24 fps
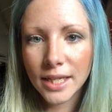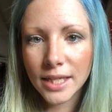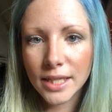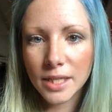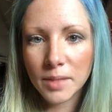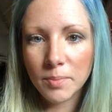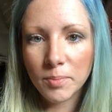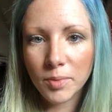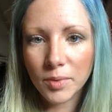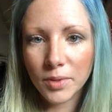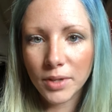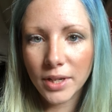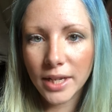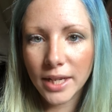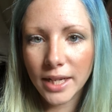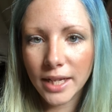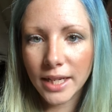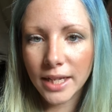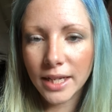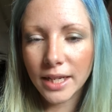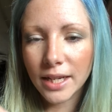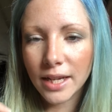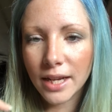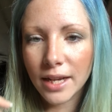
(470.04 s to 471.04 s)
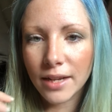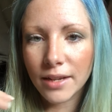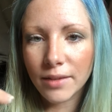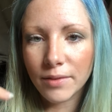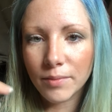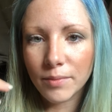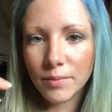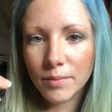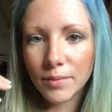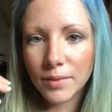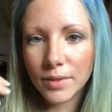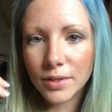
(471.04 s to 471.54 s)
debris
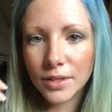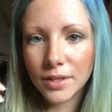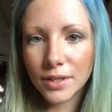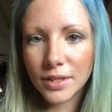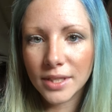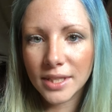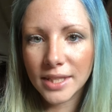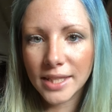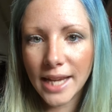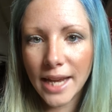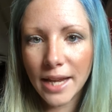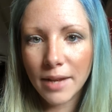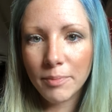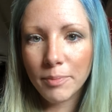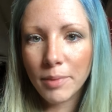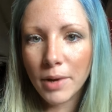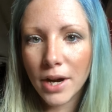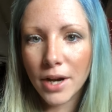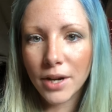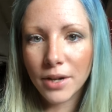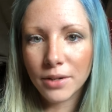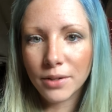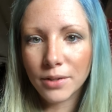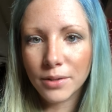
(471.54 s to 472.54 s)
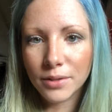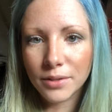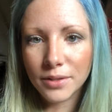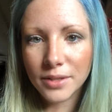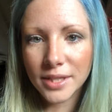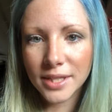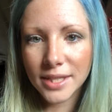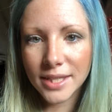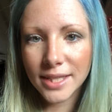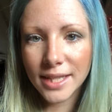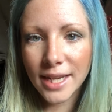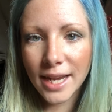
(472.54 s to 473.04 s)
and dead
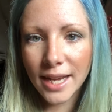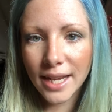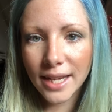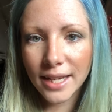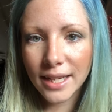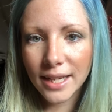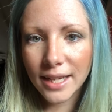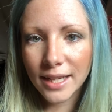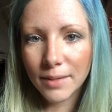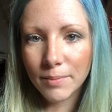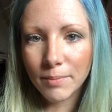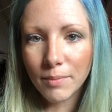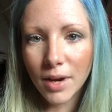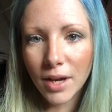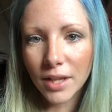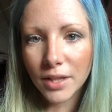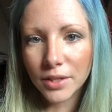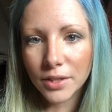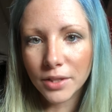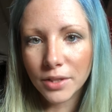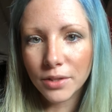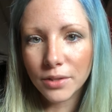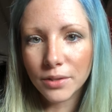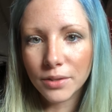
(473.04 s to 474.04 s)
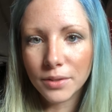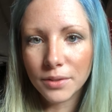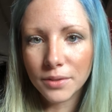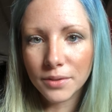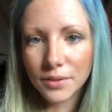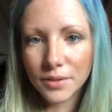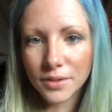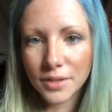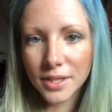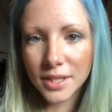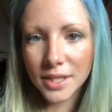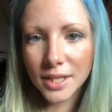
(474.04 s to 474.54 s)
particles, dead
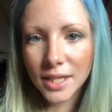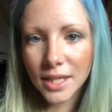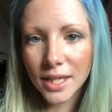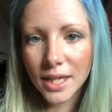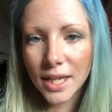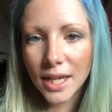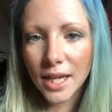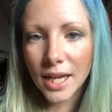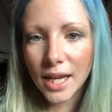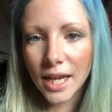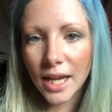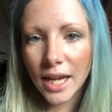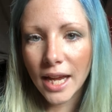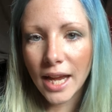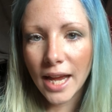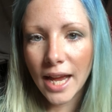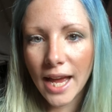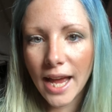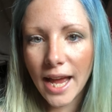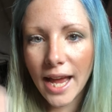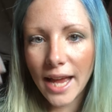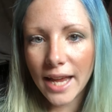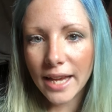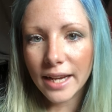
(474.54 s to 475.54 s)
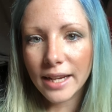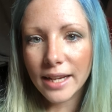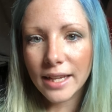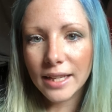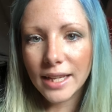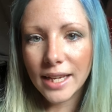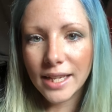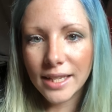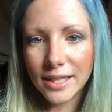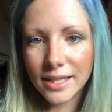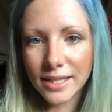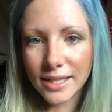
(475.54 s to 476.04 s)
molecules, and
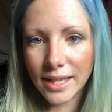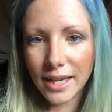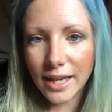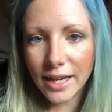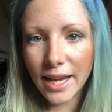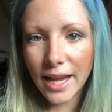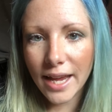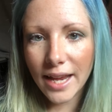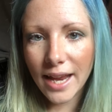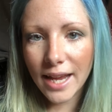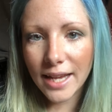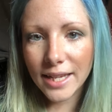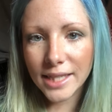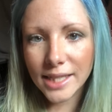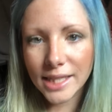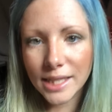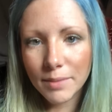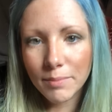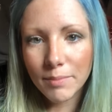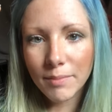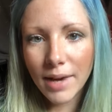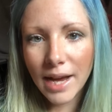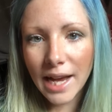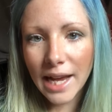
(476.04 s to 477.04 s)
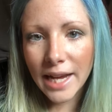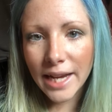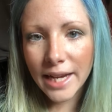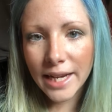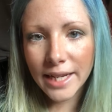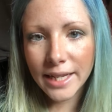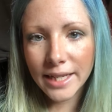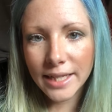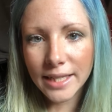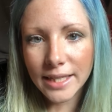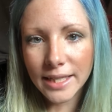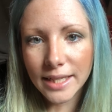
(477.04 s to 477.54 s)
cleansing. And as the
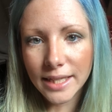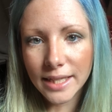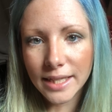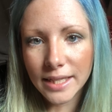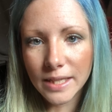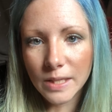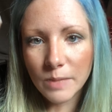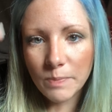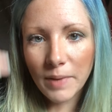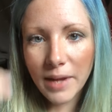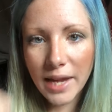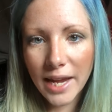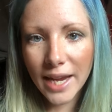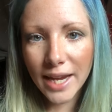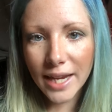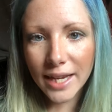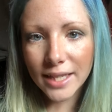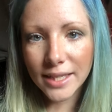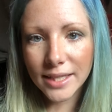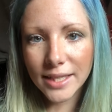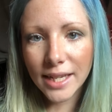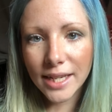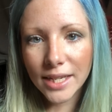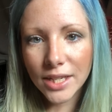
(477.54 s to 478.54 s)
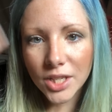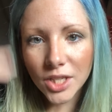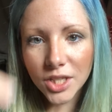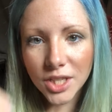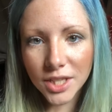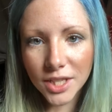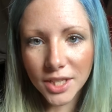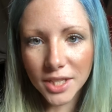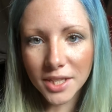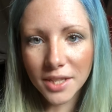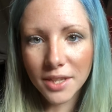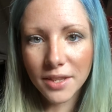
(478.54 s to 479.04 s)
mind is paying
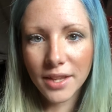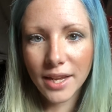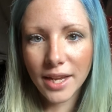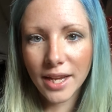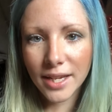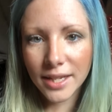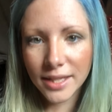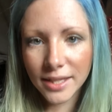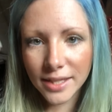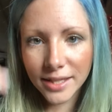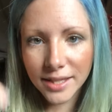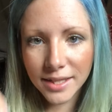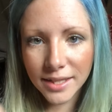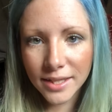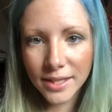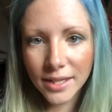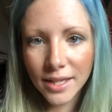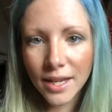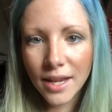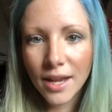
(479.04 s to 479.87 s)
attention to this,